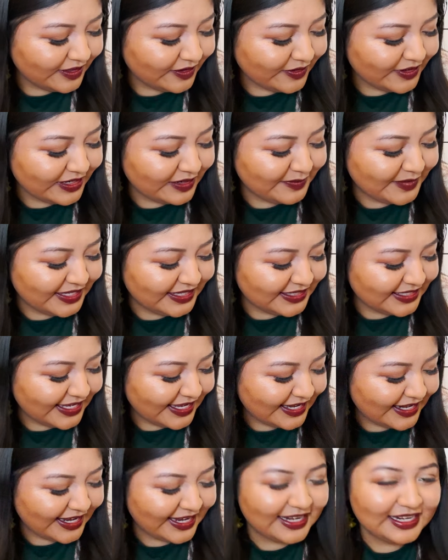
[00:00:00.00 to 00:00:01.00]
ornaments
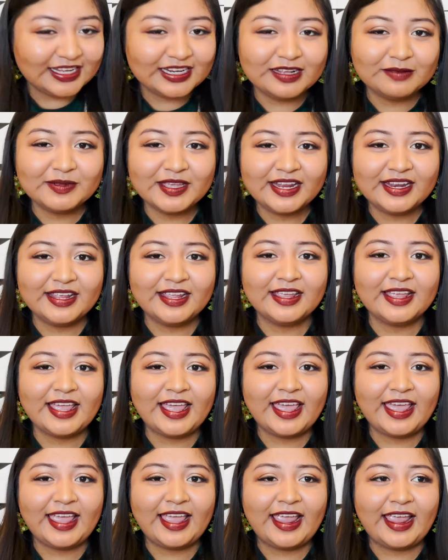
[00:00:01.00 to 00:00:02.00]
and I ended up getting
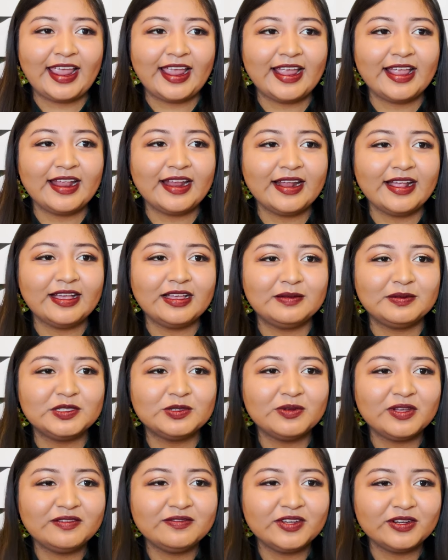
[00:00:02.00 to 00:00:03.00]
a
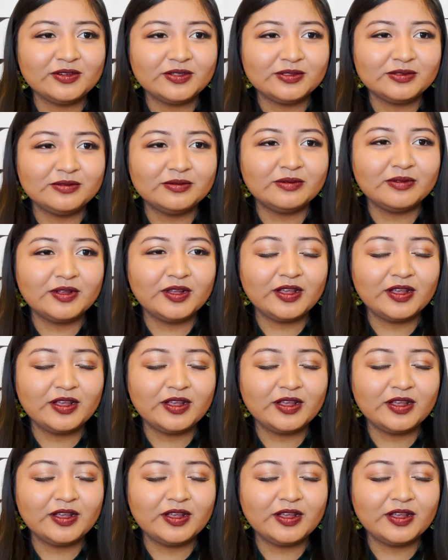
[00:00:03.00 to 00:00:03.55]
12-year-old